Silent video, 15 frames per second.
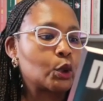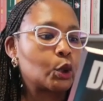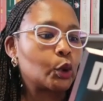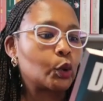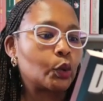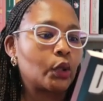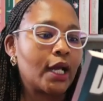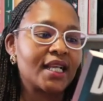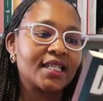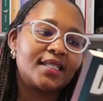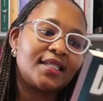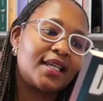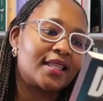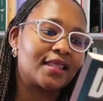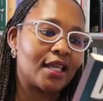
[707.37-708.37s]
to
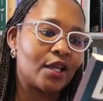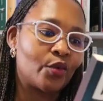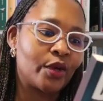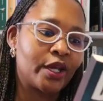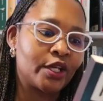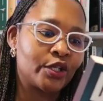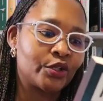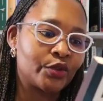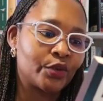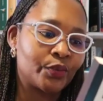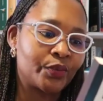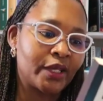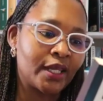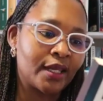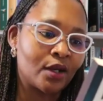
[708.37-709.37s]
hustling their way to
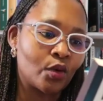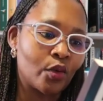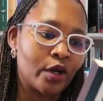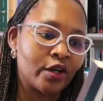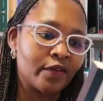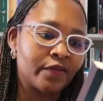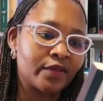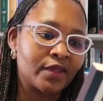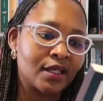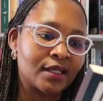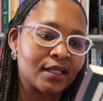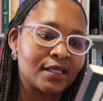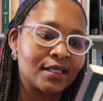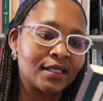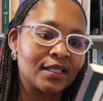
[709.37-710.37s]
being one of
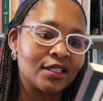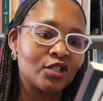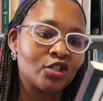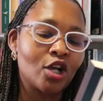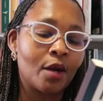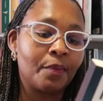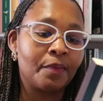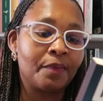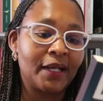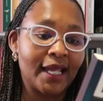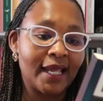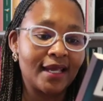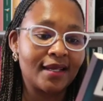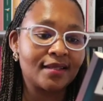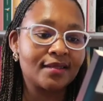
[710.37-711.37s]
the city's top
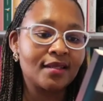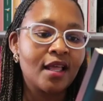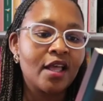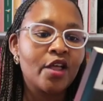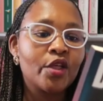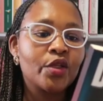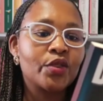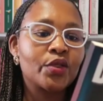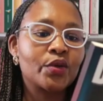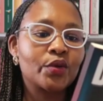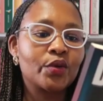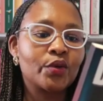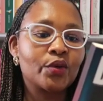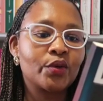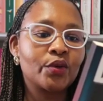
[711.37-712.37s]
players,
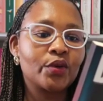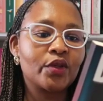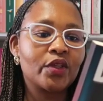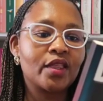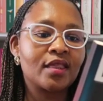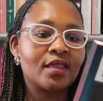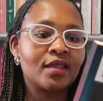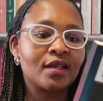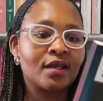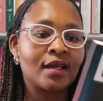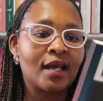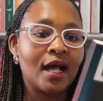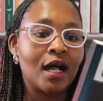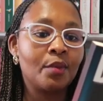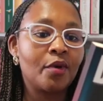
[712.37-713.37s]
through
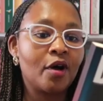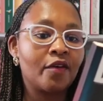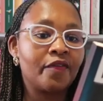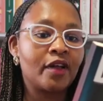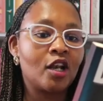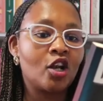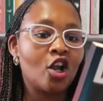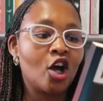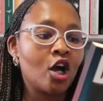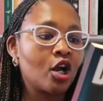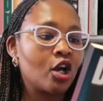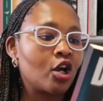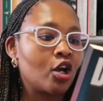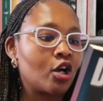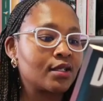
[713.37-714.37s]
the help of a
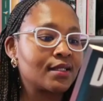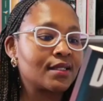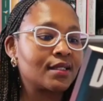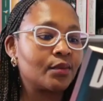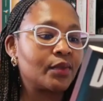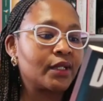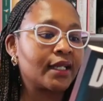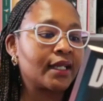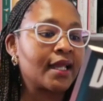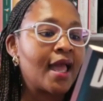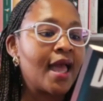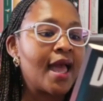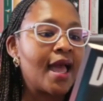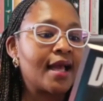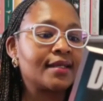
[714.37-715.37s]
long-lost sibling
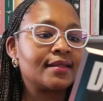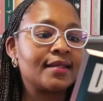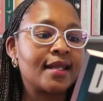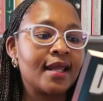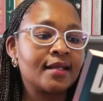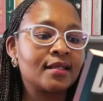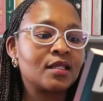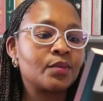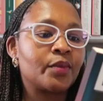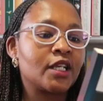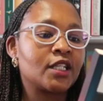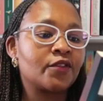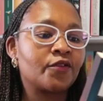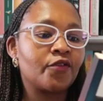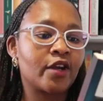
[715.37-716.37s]
and Dan's
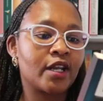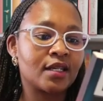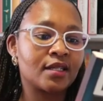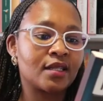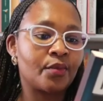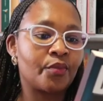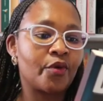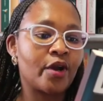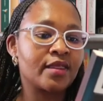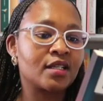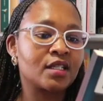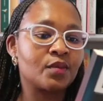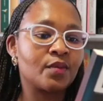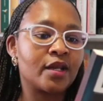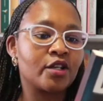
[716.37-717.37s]
best friend, the
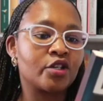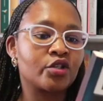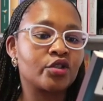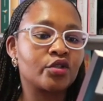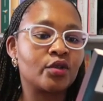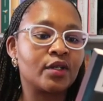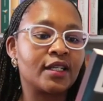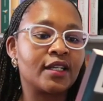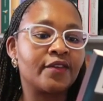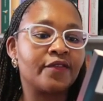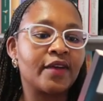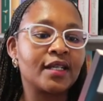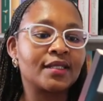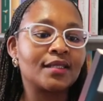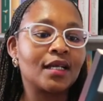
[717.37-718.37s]
brothers managed to
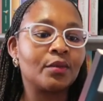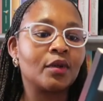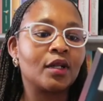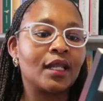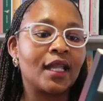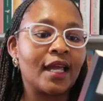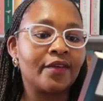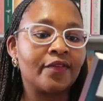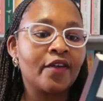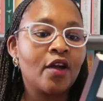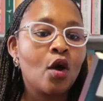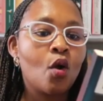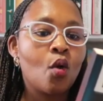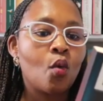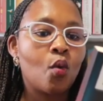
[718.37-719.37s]
live a double life
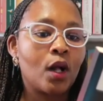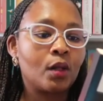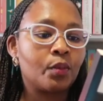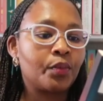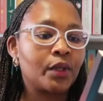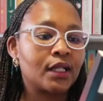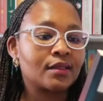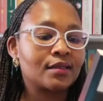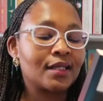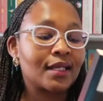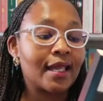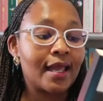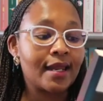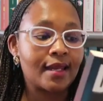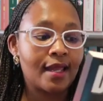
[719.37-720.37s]
while
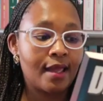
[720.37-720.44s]
building an